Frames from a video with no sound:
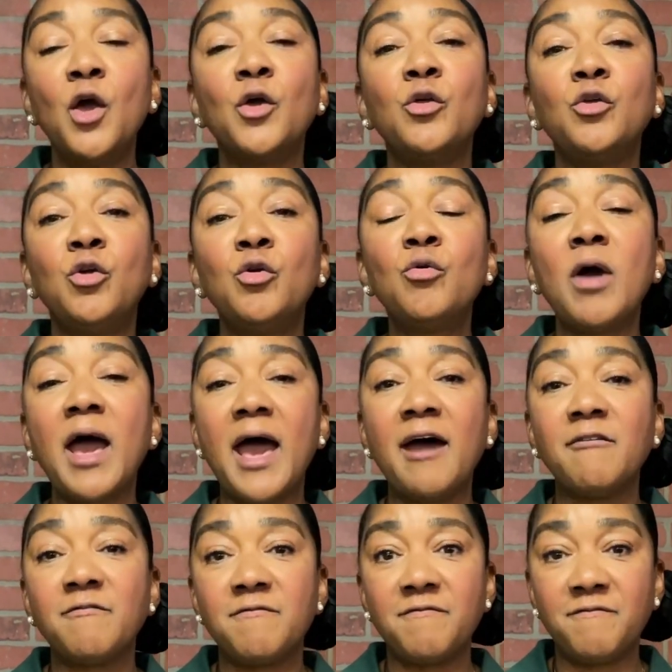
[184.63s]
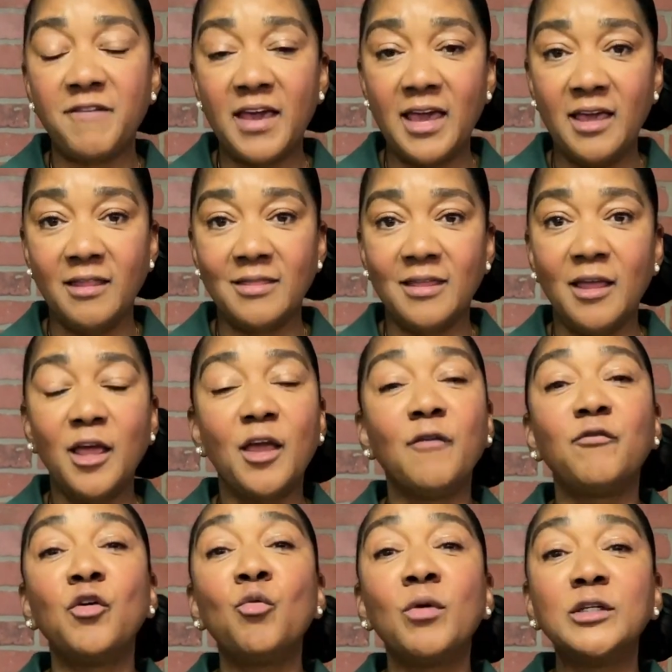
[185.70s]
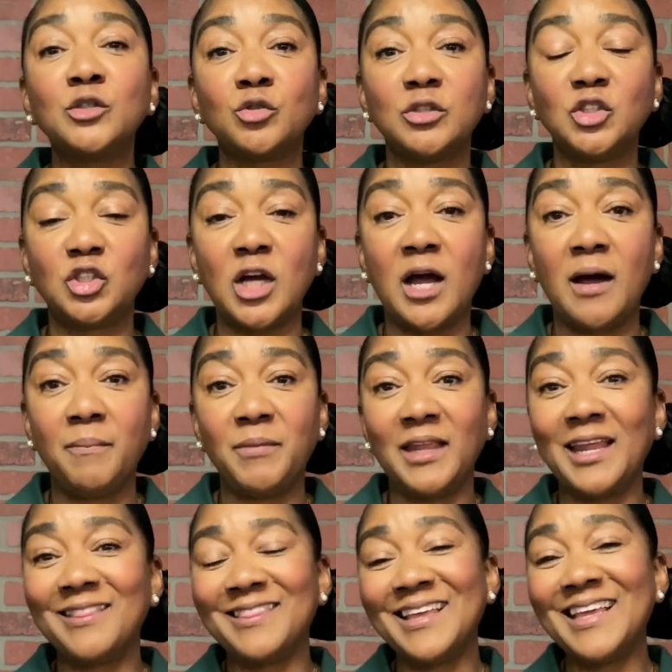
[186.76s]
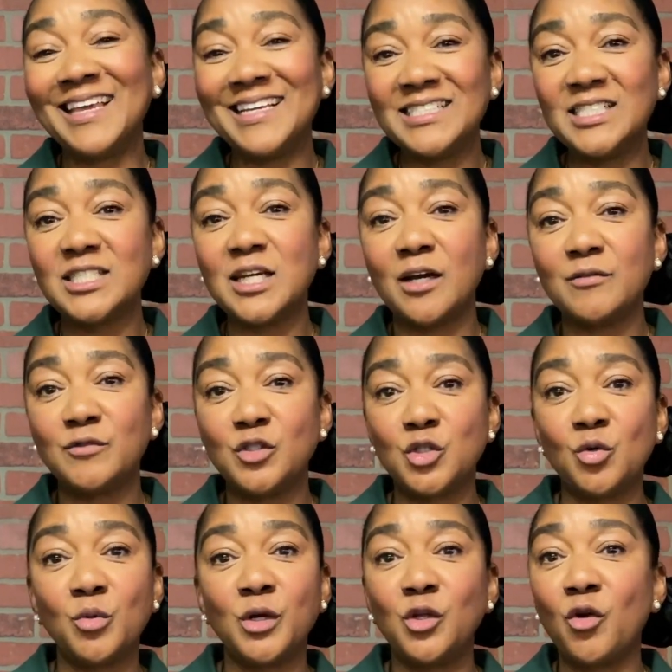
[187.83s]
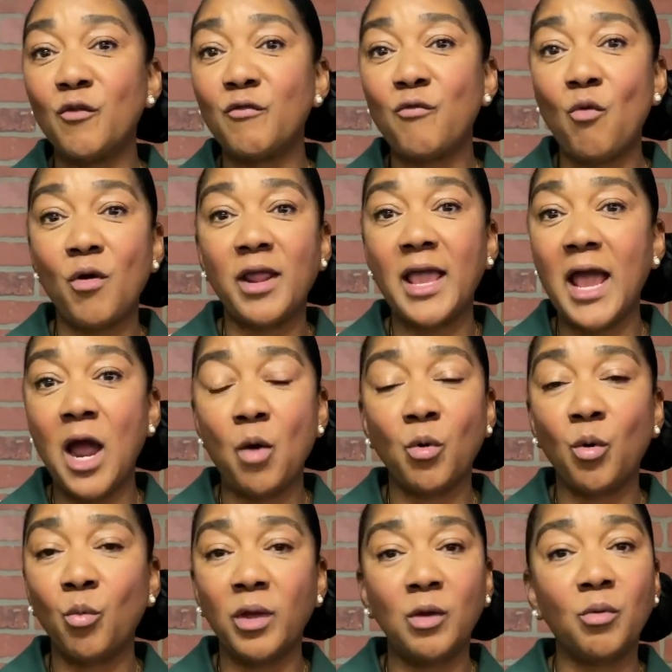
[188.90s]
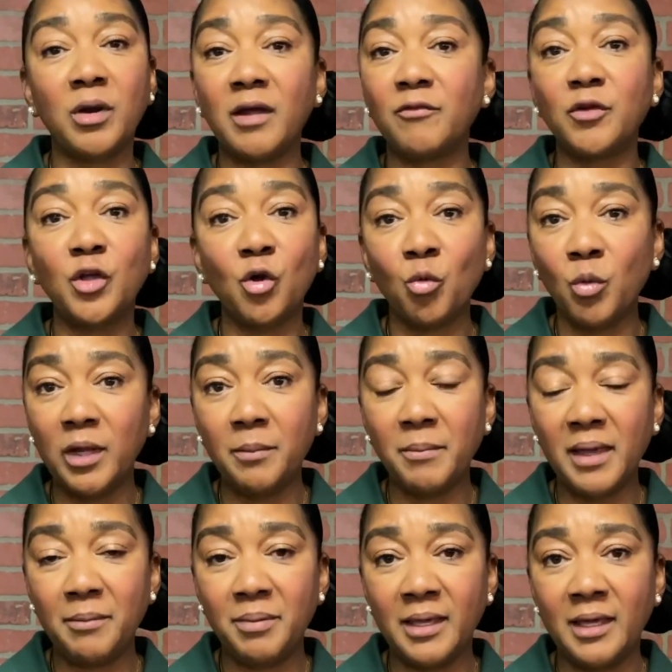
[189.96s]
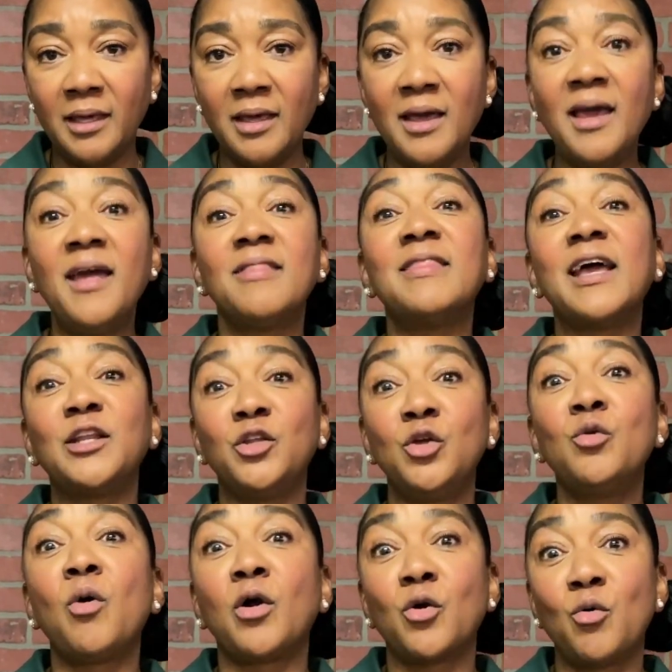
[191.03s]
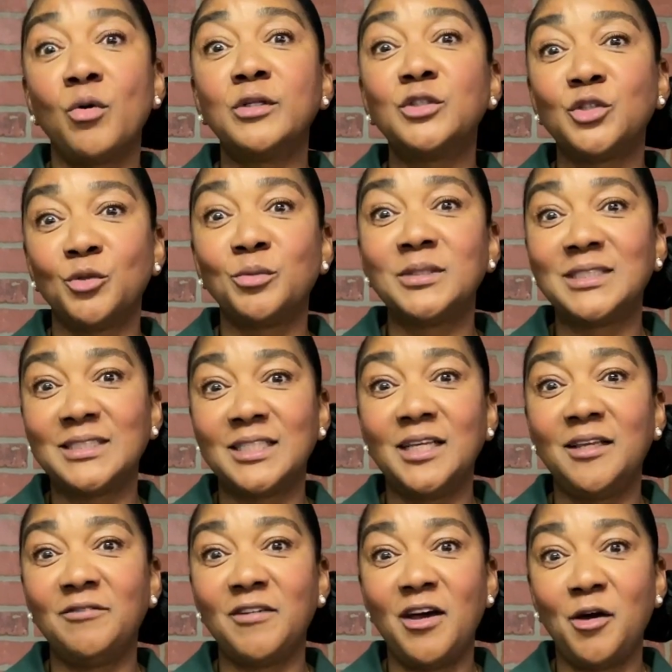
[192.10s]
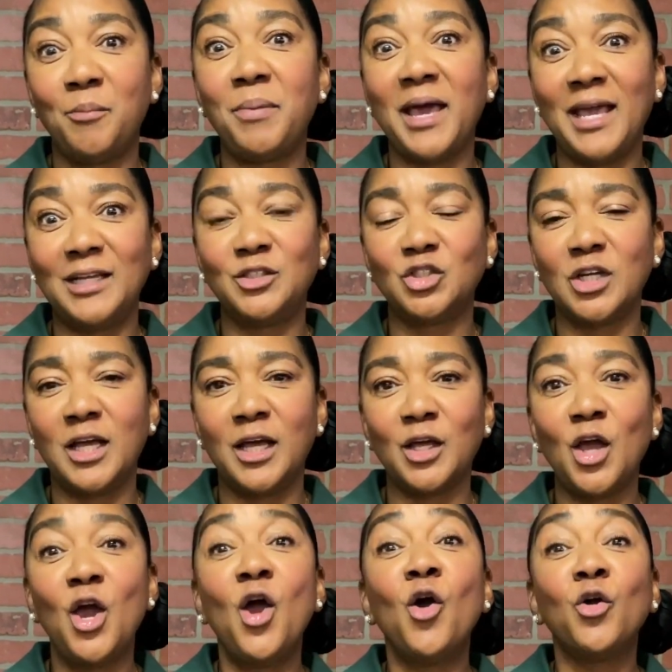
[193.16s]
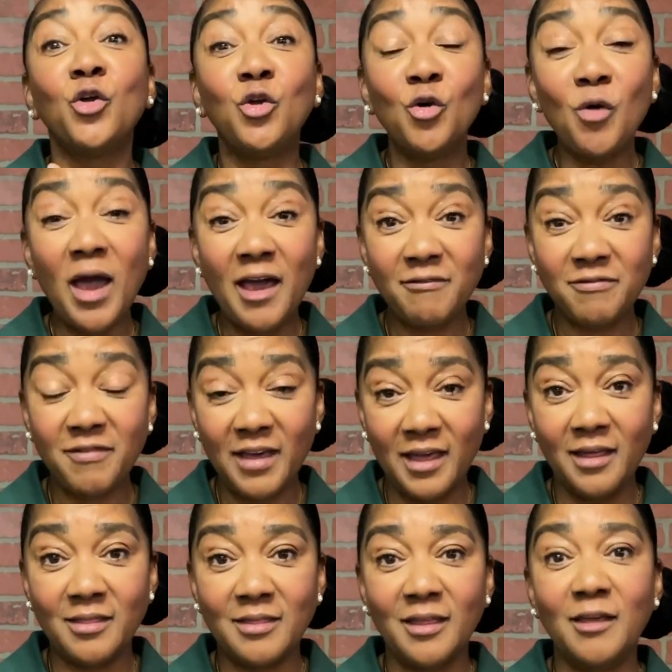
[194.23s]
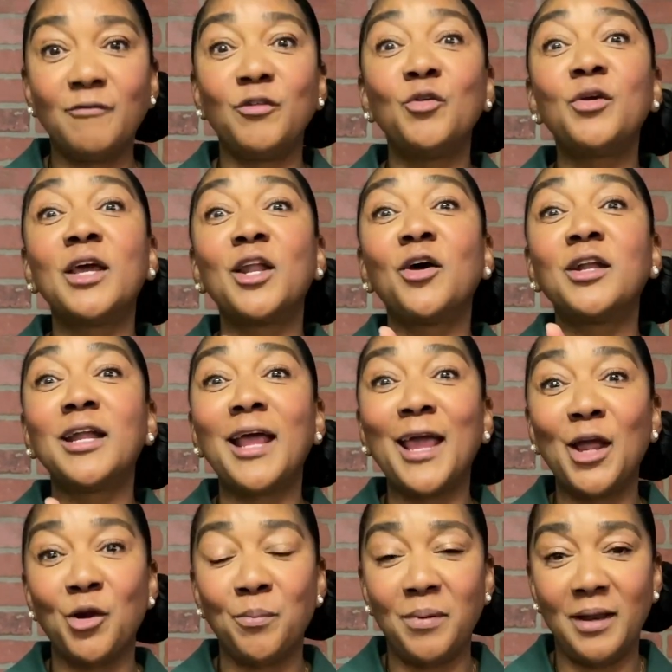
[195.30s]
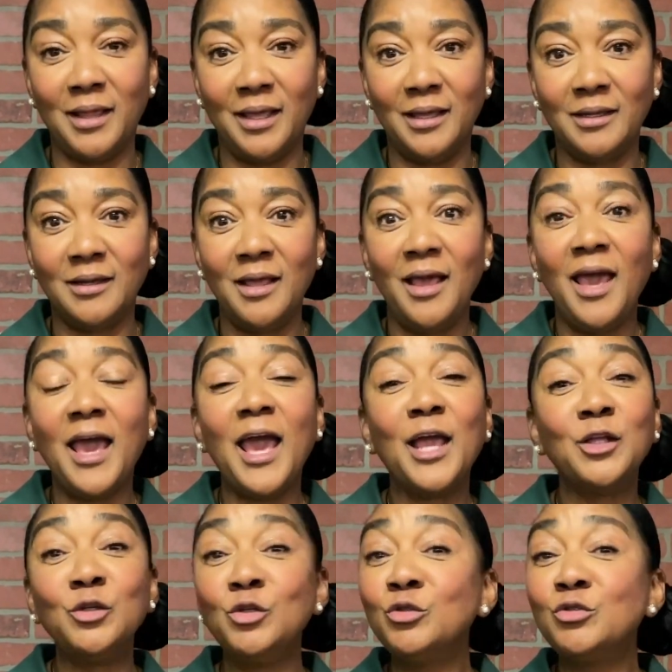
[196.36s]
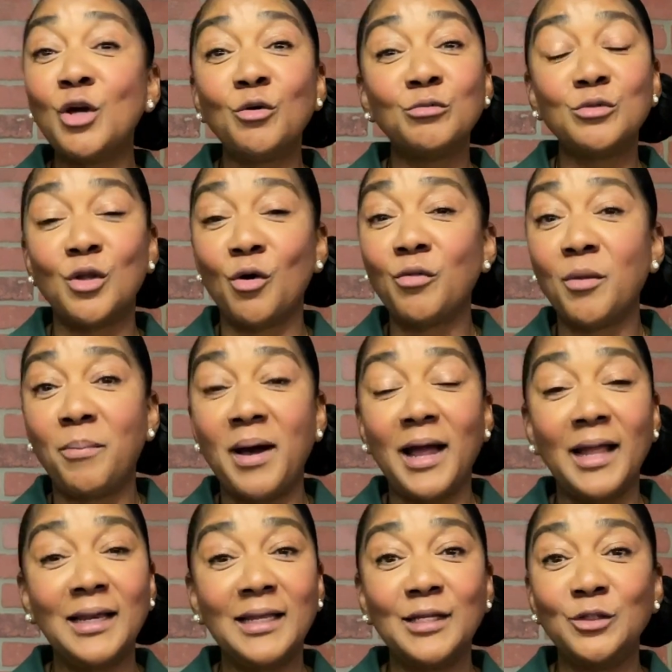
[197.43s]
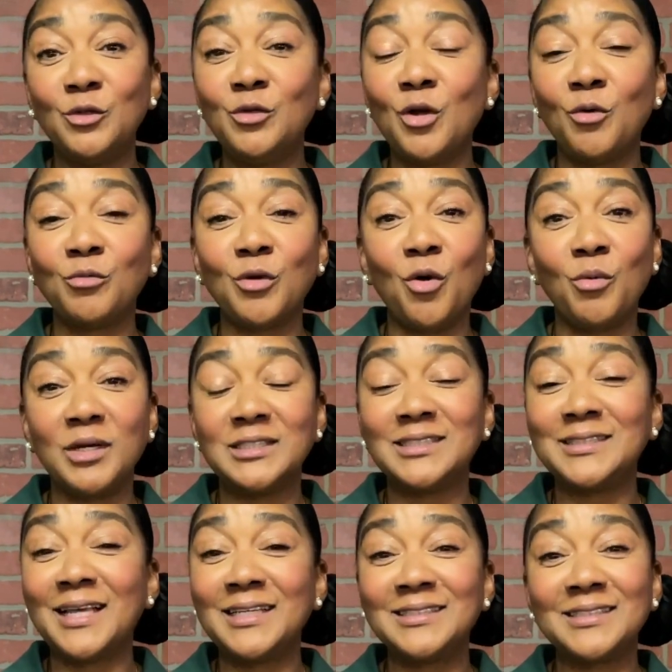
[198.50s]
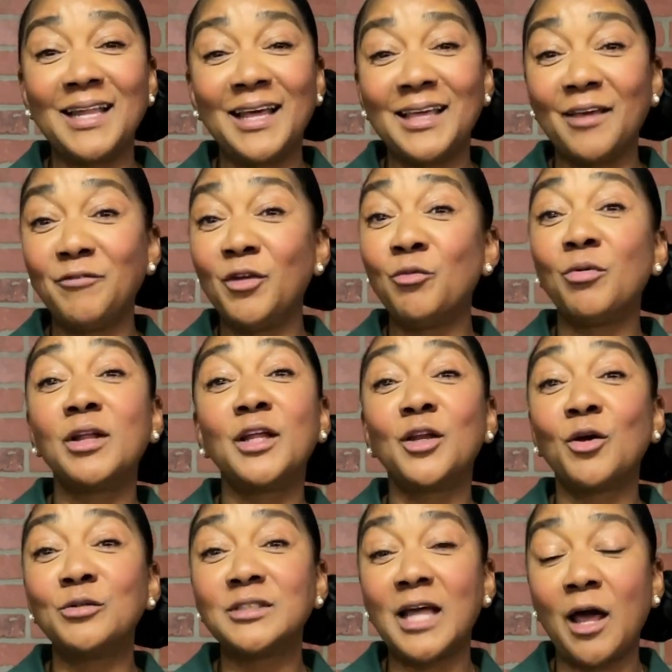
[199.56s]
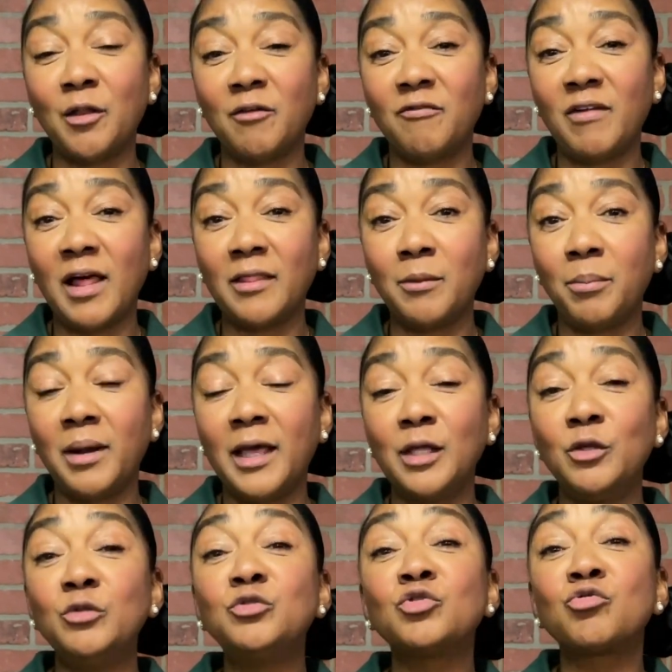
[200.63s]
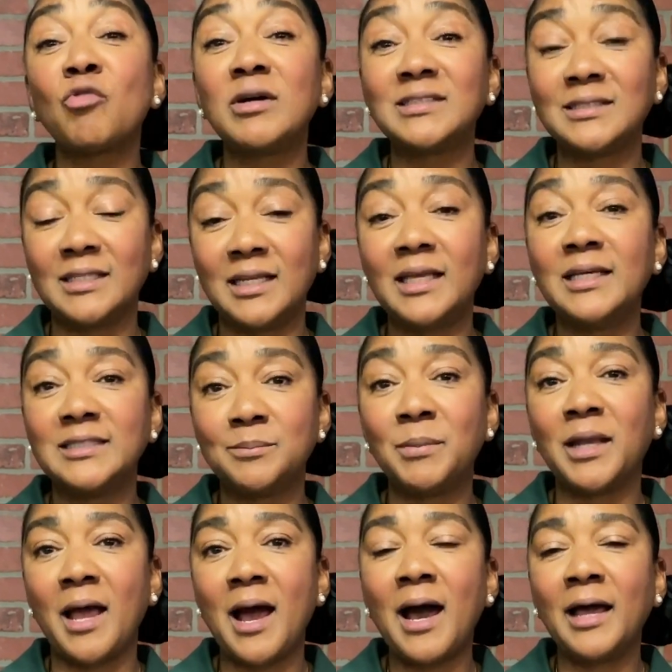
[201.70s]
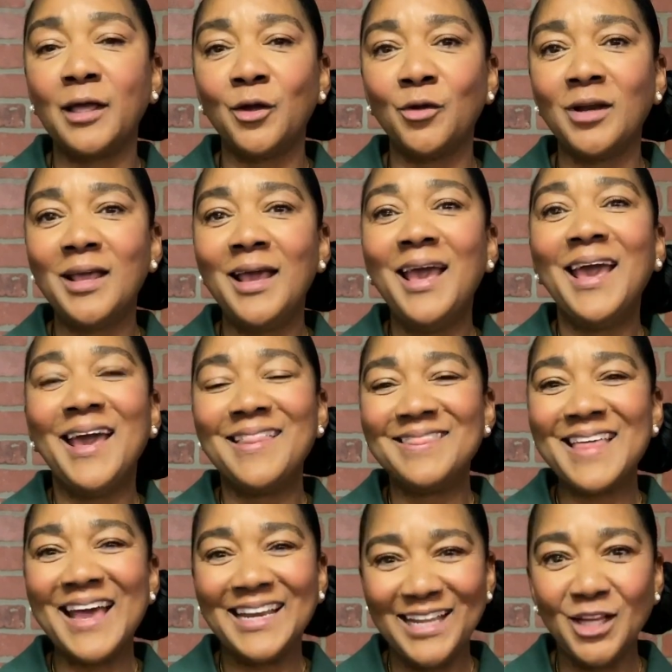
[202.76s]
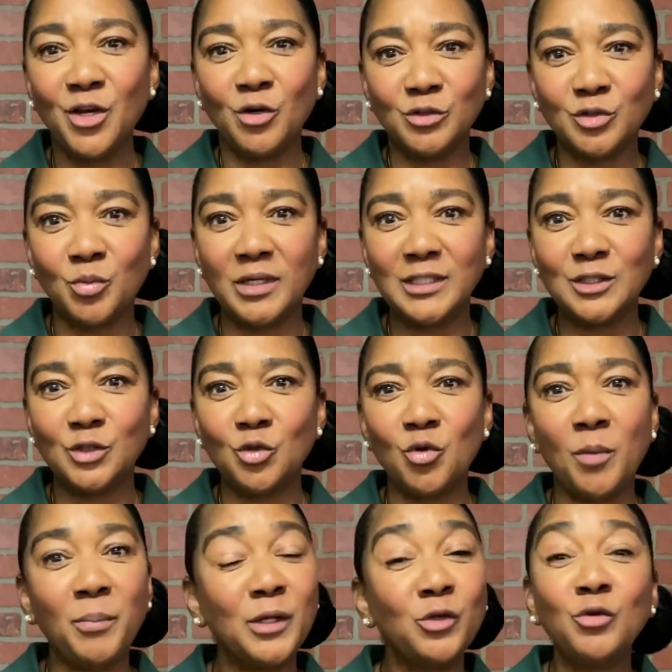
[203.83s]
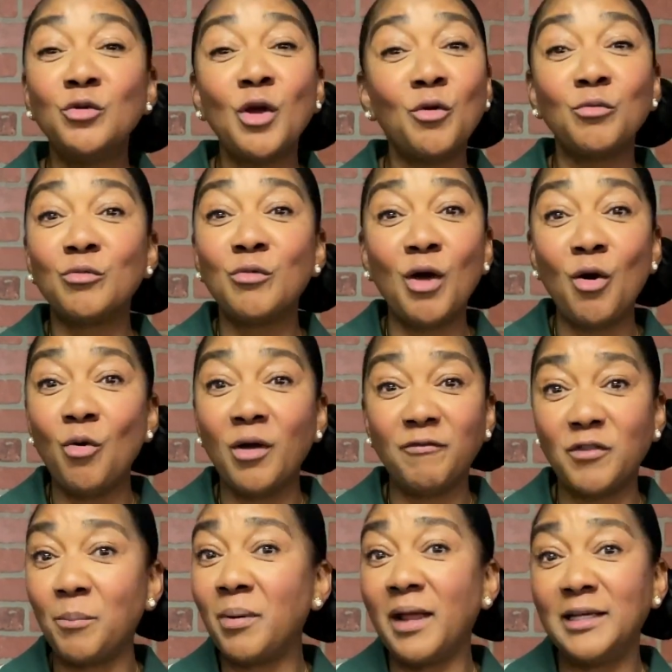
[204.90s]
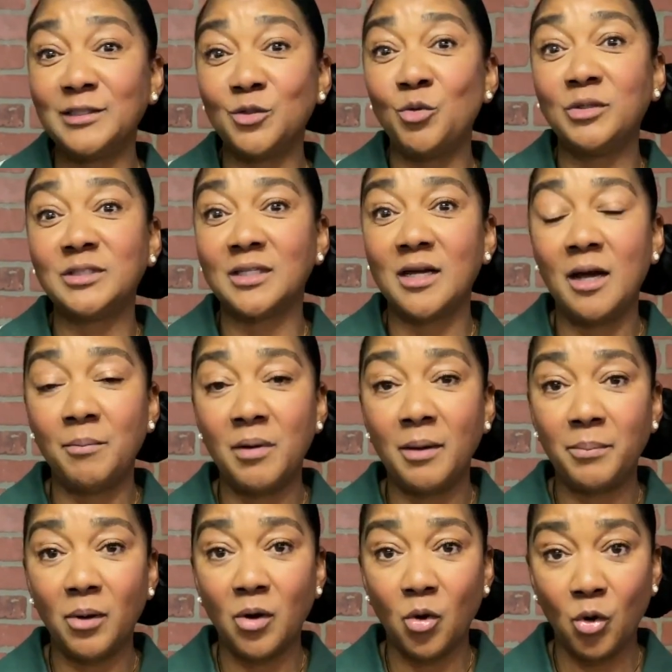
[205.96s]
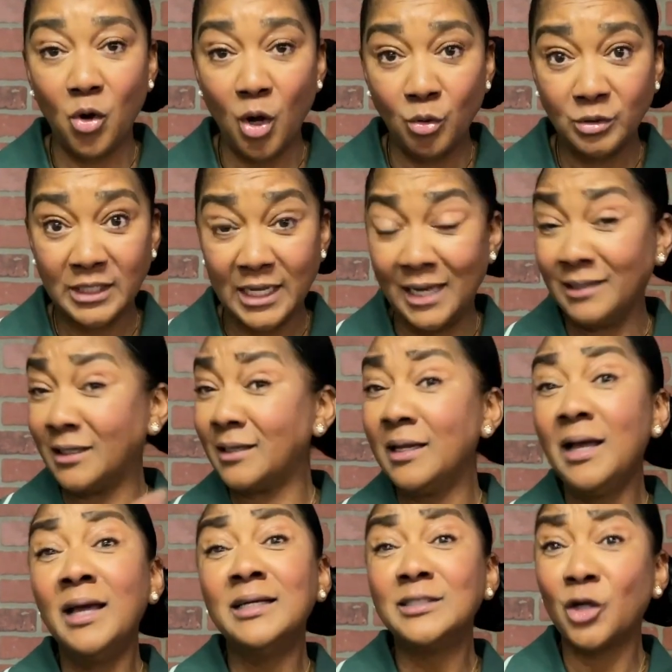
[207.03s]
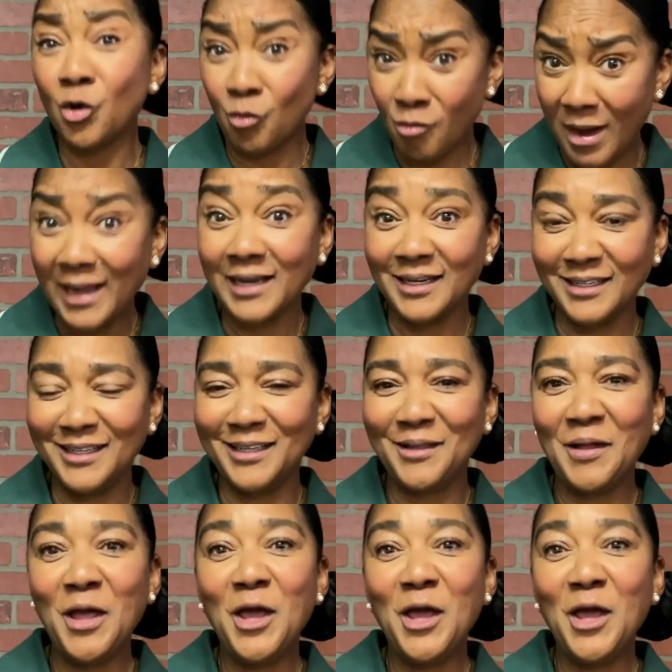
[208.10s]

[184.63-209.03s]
You have faith if you went to a job that at the end of doing your 40-hour week, whatever your week may be, that you are going to receive a paycheck. You have faith if you get on an airplane and you don't know the pilot, you don't know what his day's like, if he really knows how to fly the plane, you trust that he has been hired and that he knows what he's doing, but you don't know if the plane's going to come up or go down correctly.